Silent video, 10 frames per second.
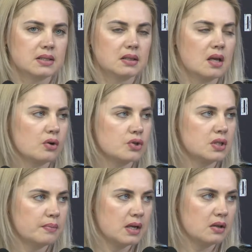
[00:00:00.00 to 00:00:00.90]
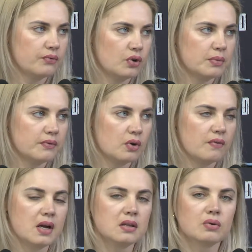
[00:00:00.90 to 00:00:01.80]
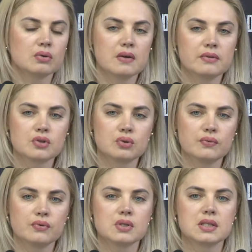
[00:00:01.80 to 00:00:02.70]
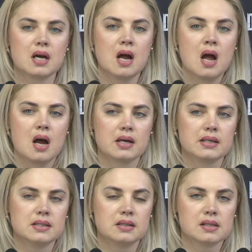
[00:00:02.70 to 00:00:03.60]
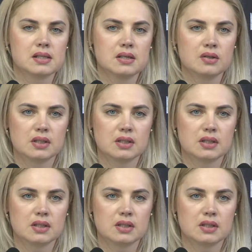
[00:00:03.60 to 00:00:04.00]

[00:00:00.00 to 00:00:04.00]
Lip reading: well-developed network of family-type orphanages